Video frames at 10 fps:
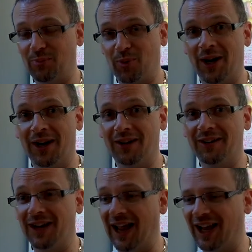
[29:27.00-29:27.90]
print
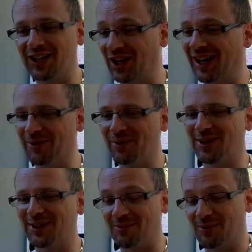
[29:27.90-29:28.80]
actually
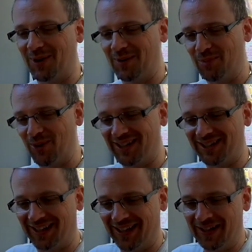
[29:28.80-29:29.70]
works. I'm quite
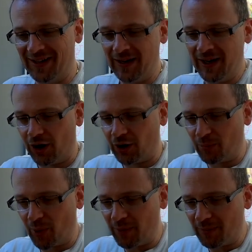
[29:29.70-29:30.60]
impressed there. I could
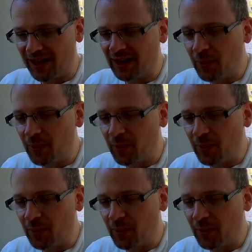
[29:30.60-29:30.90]
probably make the